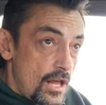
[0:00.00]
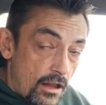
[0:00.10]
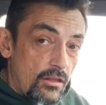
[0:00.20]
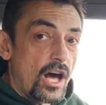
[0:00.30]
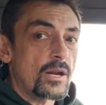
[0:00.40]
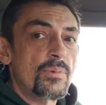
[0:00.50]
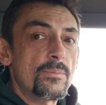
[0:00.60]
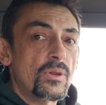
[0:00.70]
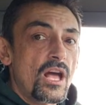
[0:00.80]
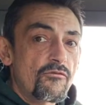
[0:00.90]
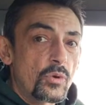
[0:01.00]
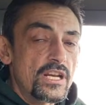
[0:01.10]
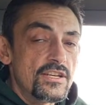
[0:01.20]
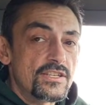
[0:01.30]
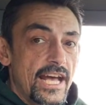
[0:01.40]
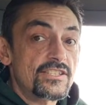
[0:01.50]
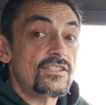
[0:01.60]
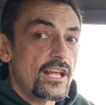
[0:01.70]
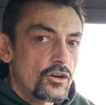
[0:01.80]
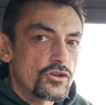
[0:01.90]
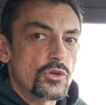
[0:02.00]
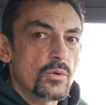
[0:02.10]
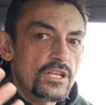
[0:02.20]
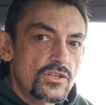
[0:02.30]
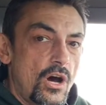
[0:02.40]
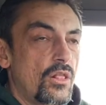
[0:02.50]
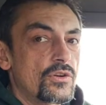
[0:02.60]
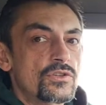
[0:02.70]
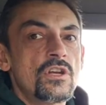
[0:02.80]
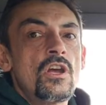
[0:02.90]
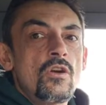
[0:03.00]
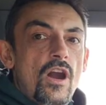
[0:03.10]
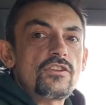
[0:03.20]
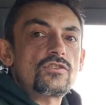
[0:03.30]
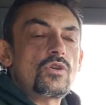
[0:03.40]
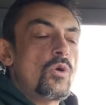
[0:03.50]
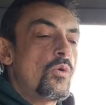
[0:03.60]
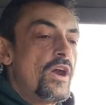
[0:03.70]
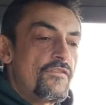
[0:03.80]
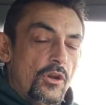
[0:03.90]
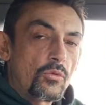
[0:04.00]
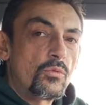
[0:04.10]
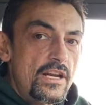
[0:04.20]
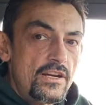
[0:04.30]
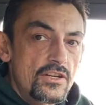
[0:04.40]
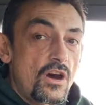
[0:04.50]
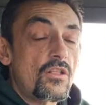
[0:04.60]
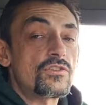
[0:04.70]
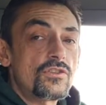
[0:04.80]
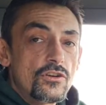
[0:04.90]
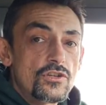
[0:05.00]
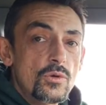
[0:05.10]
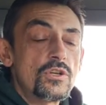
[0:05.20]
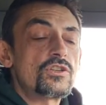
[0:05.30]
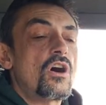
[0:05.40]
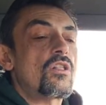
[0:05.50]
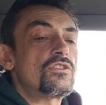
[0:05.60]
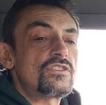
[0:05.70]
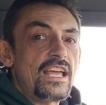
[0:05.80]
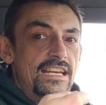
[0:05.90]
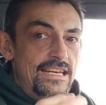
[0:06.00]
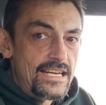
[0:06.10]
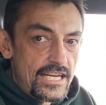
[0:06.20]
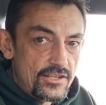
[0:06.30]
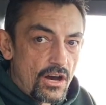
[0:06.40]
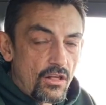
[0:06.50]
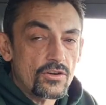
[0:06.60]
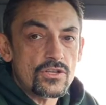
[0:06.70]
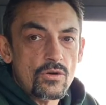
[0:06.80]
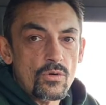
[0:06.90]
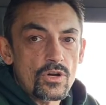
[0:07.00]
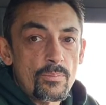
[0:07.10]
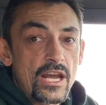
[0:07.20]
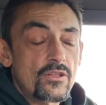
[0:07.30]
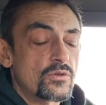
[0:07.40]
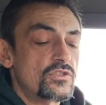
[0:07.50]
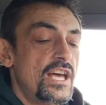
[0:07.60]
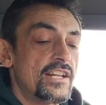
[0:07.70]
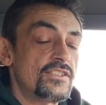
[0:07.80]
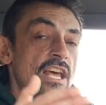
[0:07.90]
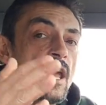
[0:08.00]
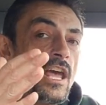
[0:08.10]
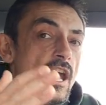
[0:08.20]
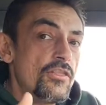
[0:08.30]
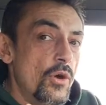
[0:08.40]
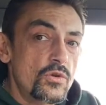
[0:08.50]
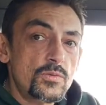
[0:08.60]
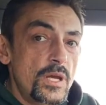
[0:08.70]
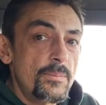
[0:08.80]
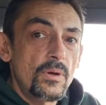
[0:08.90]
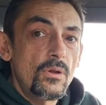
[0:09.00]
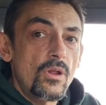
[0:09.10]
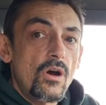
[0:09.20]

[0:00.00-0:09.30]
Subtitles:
a lot of people have written debts that are due in dollars, right? So if they're written in dollars, they're due in dollars, they need dollars in order to pay those debts. And those people